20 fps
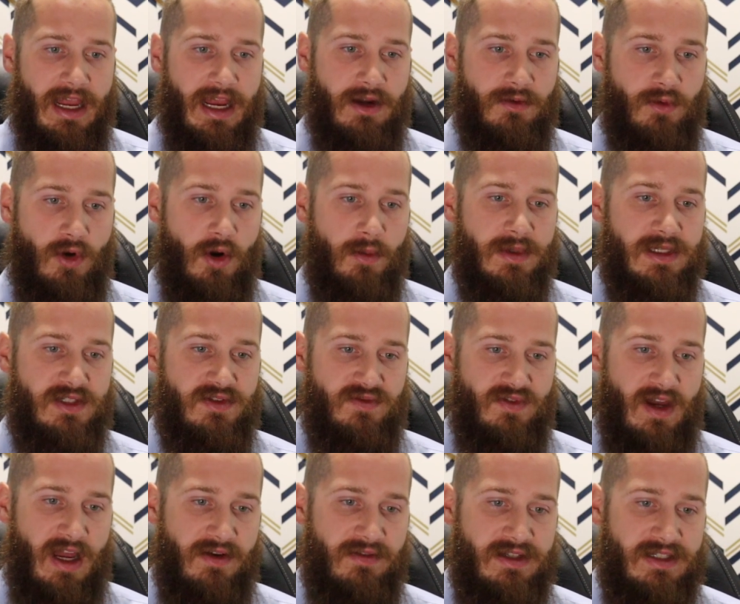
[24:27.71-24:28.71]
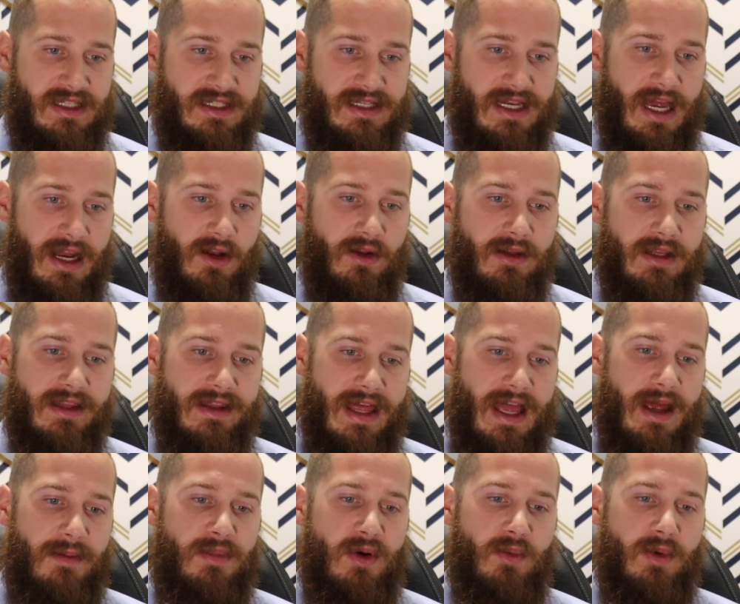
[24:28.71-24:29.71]
In Romans 5, it says, Not only
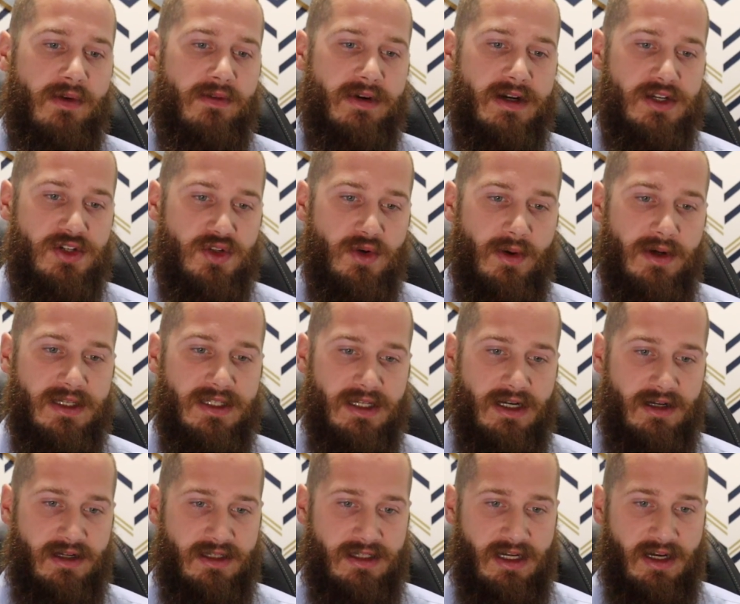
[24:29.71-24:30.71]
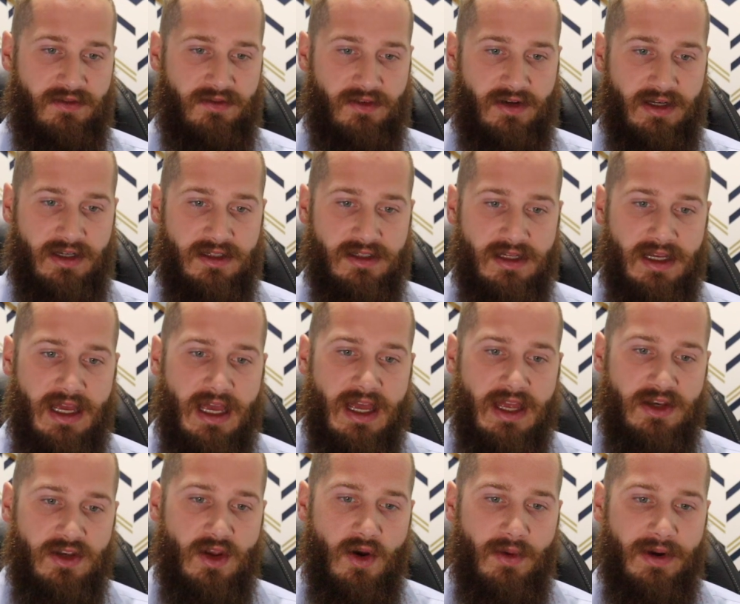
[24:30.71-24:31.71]
that, but we rejoice in our sufferings,
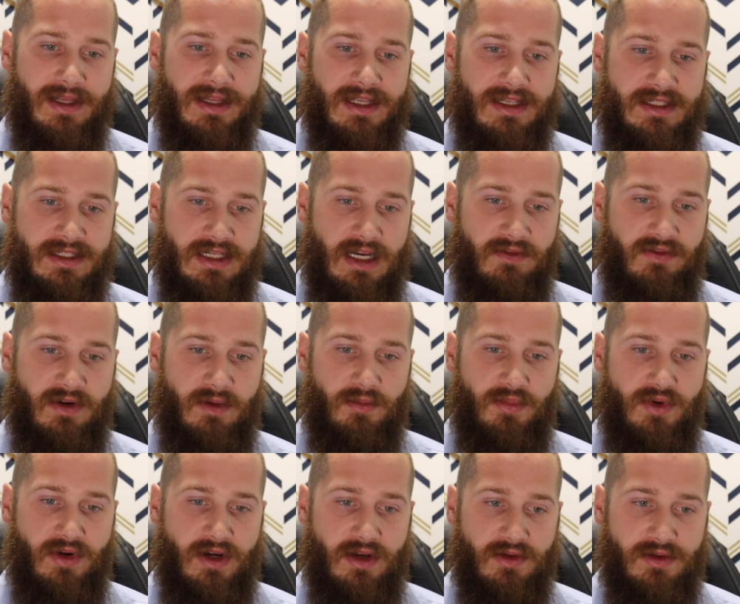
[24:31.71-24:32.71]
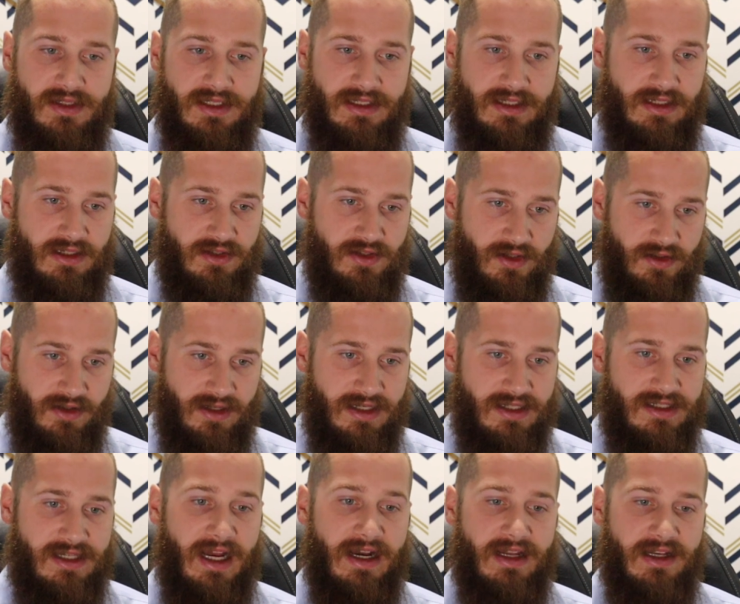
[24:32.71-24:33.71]
knowing that suffering produces
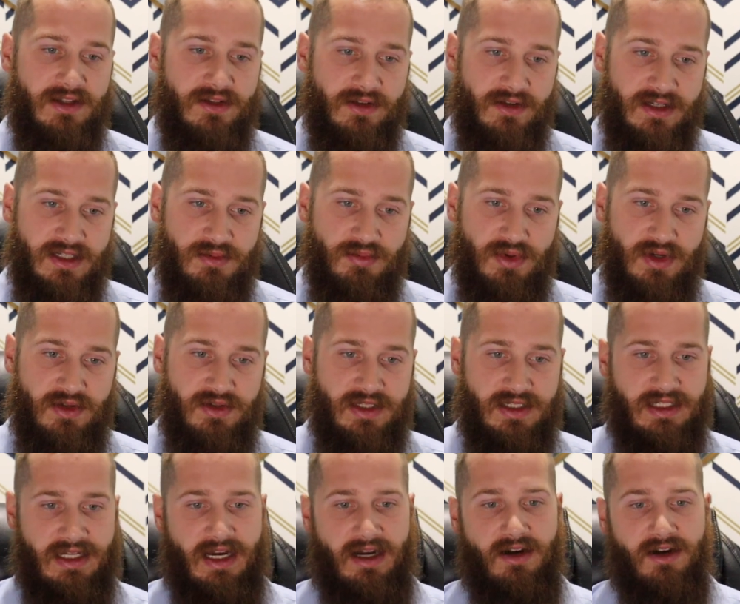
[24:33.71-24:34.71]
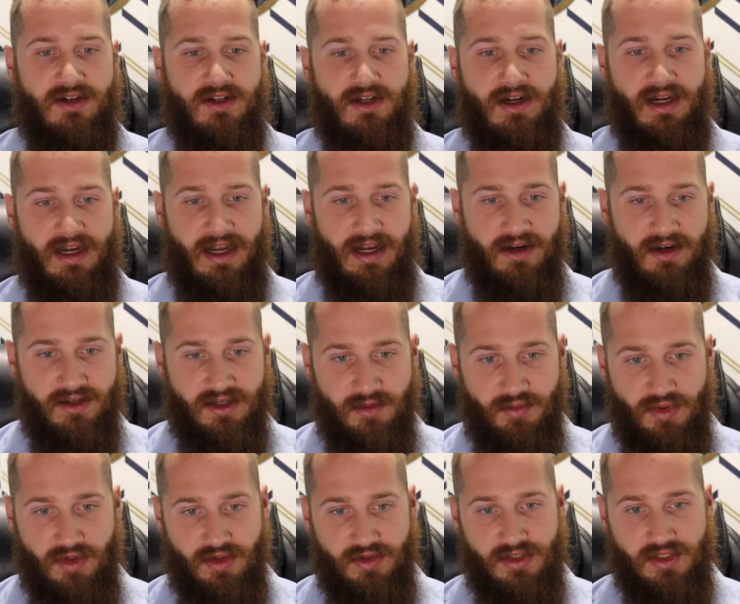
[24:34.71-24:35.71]
endurance, and endurance produces character, and character
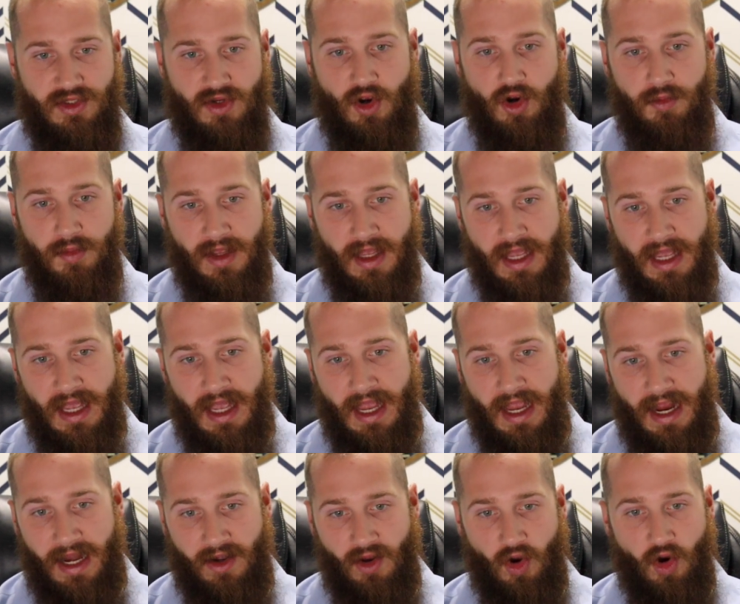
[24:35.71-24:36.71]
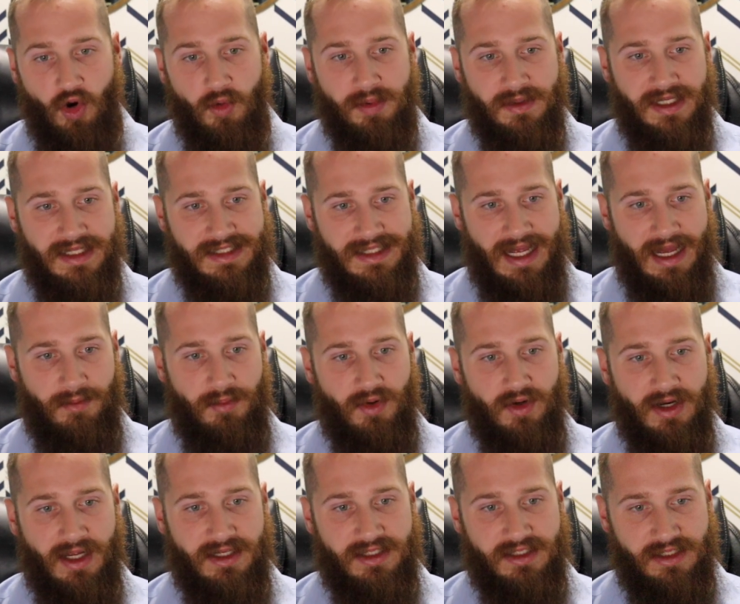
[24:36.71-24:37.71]
produces hope, and hope does not
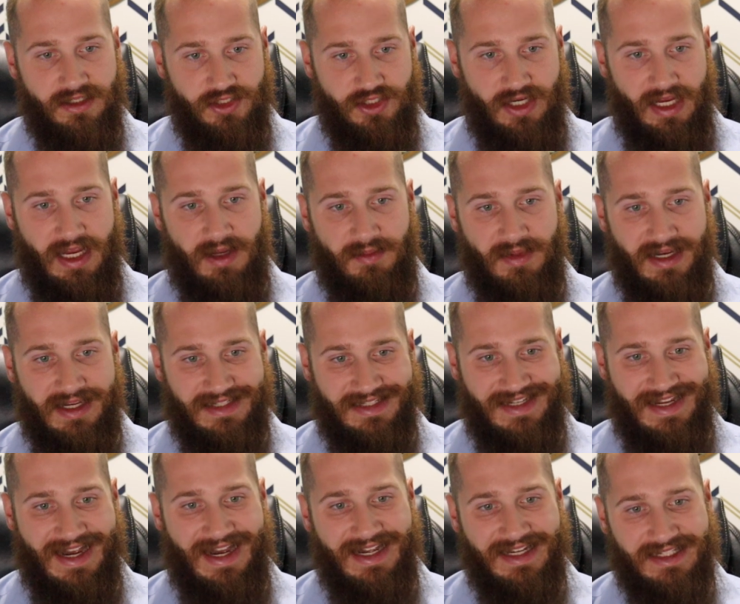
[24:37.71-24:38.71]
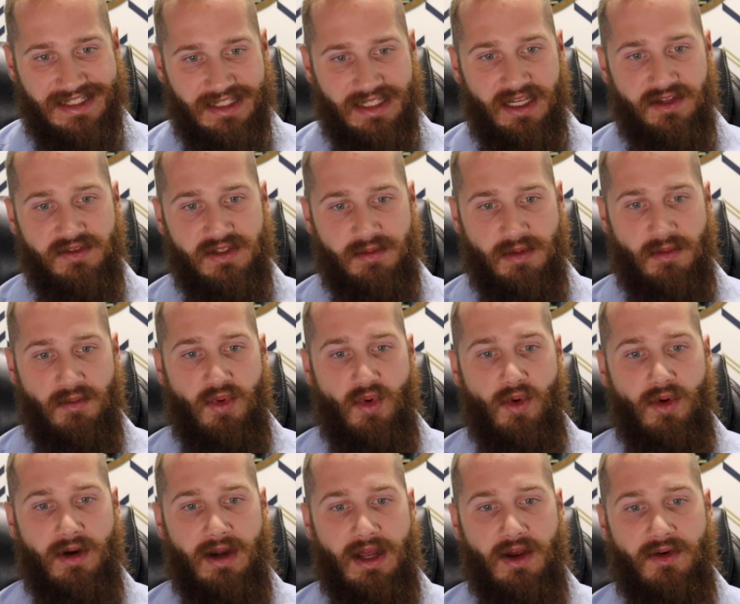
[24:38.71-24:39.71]
put us to shame, because God's love has been
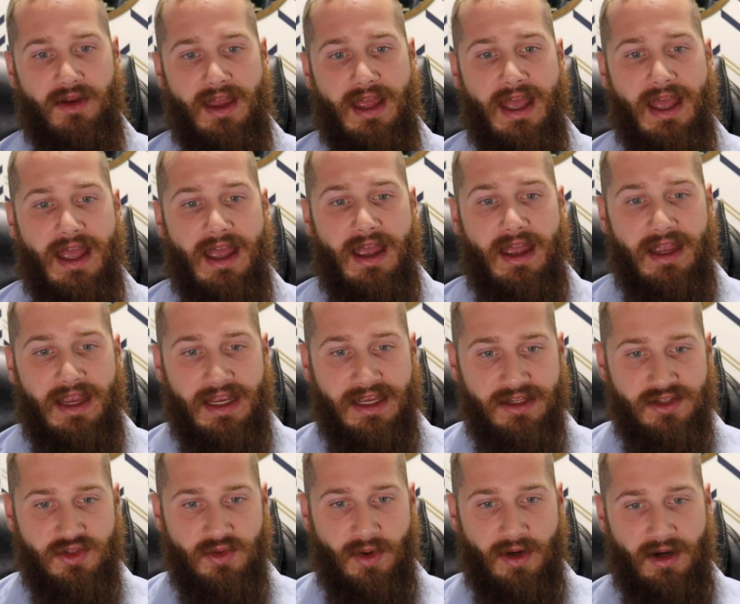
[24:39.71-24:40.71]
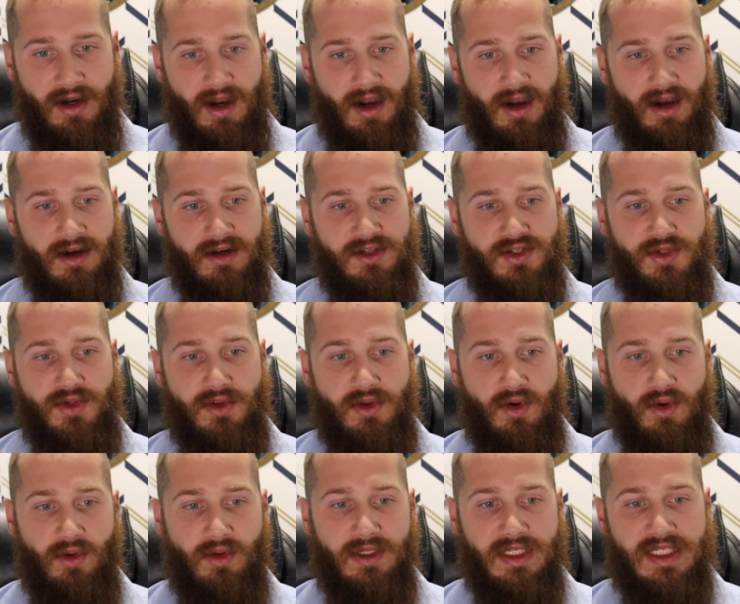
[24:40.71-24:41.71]
poured out into our hearts through the
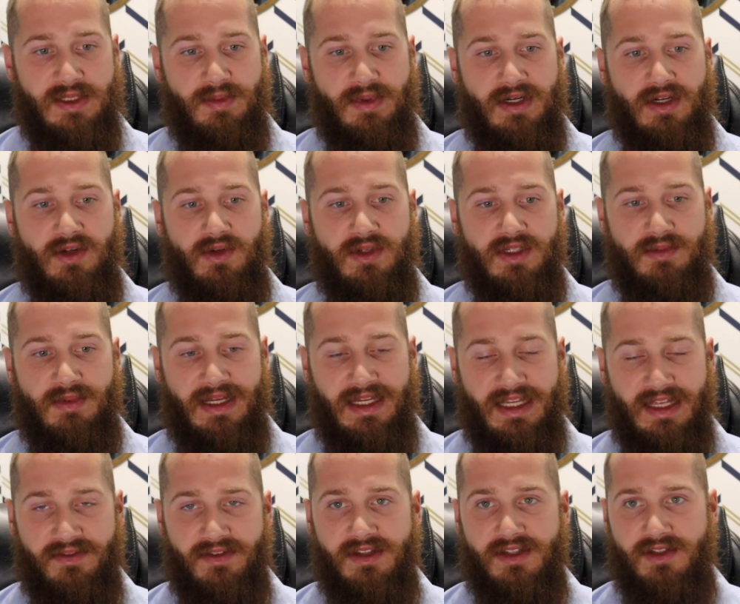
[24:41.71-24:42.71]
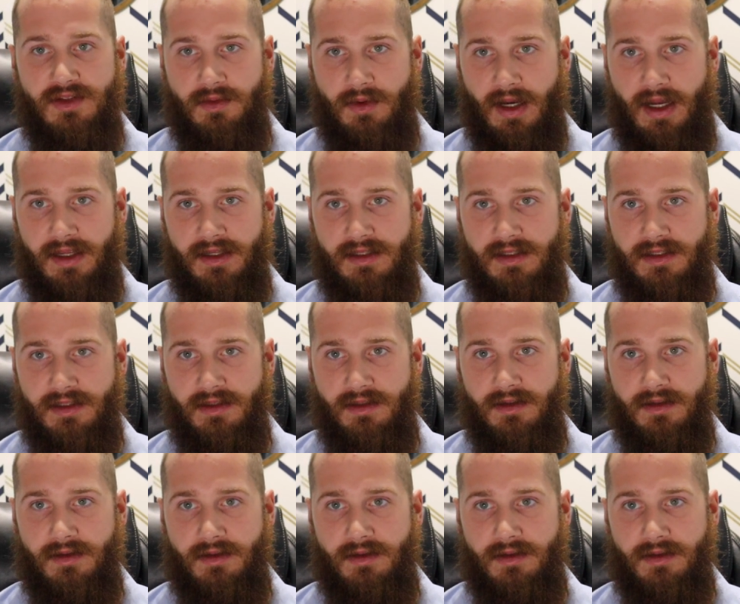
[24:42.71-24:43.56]
Holy Spirit who has been given to us.